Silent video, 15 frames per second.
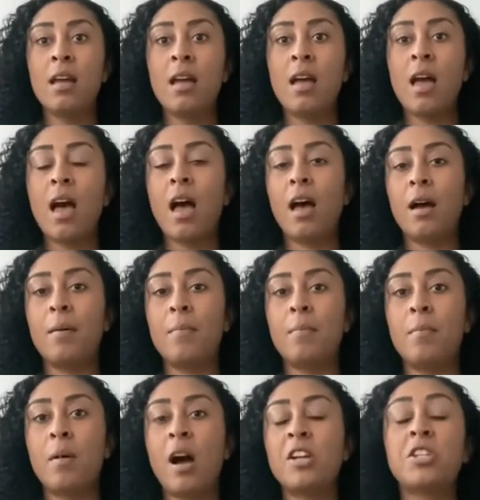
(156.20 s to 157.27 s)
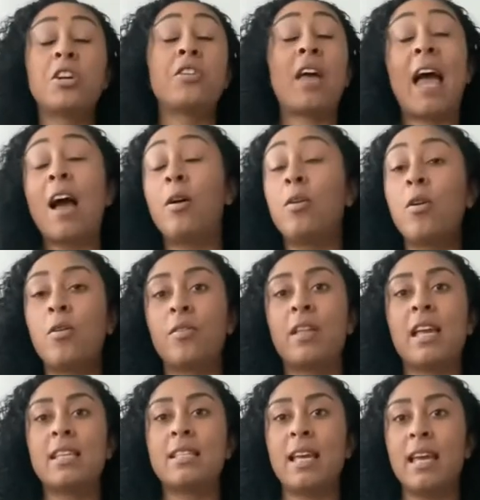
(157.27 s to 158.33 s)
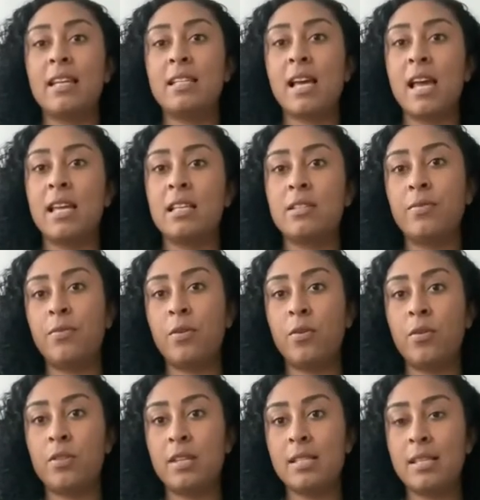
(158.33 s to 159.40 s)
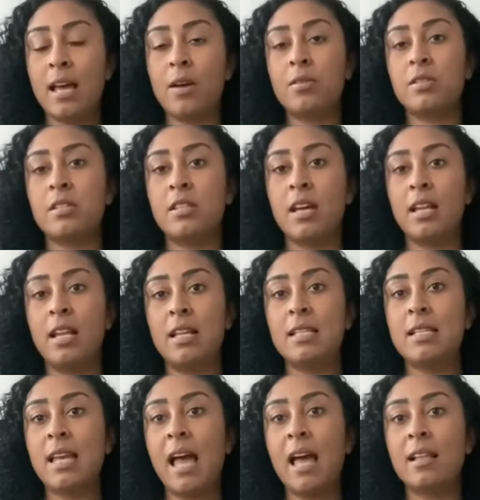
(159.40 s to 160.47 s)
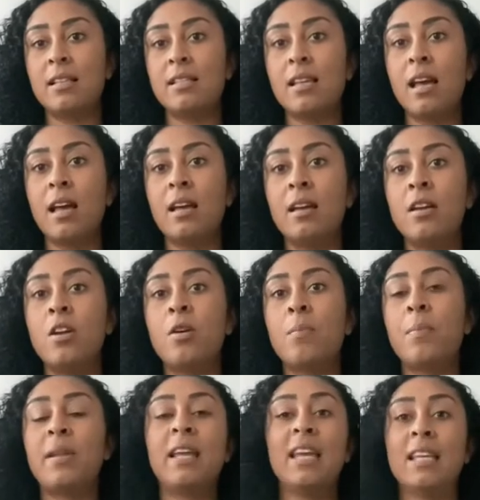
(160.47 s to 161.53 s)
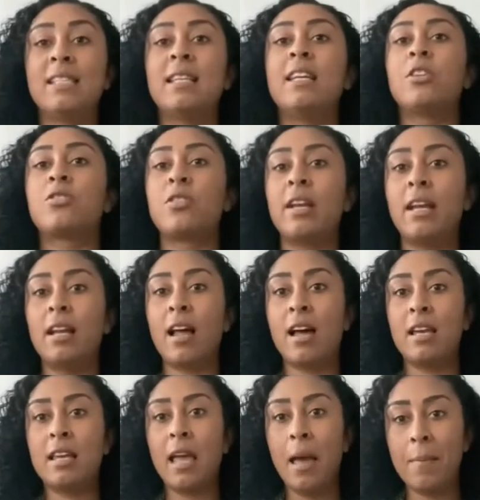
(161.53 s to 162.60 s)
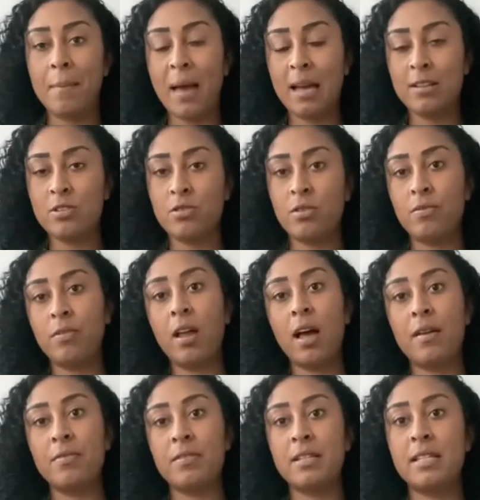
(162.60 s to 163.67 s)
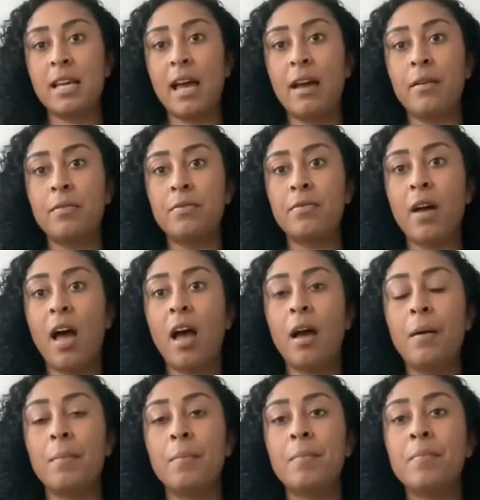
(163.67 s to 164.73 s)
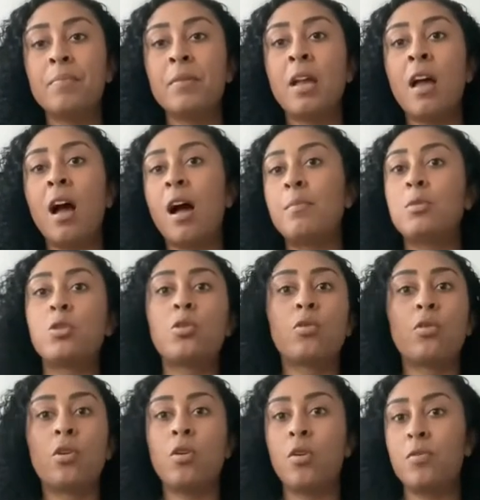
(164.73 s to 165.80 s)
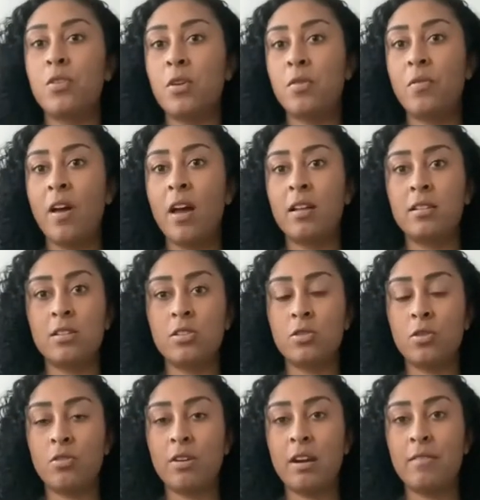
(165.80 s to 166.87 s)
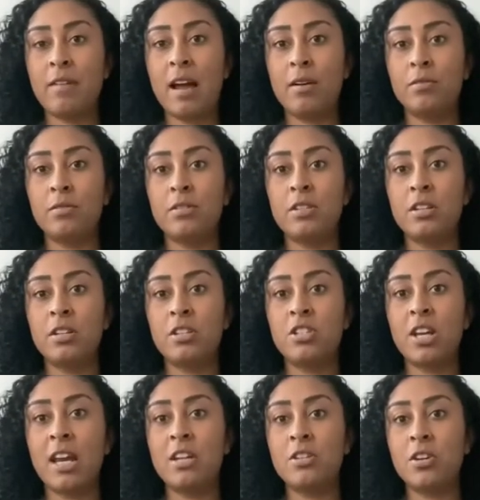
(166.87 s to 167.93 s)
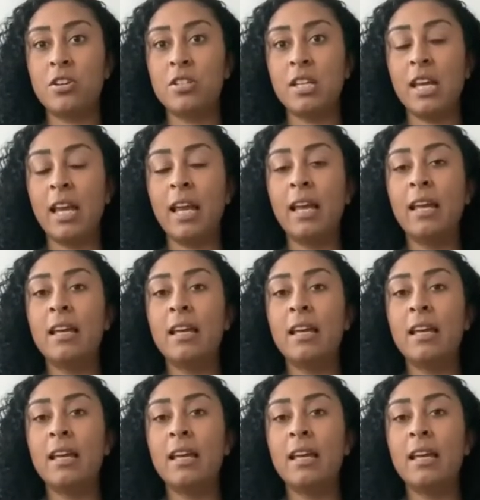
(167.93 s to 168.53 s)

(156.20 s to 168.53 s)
I don't know how long they say it takes for the cells to turn into cancer, but it is literally like a matter of life and death. I'm sure a lot of you have heard the story around Jade Goody,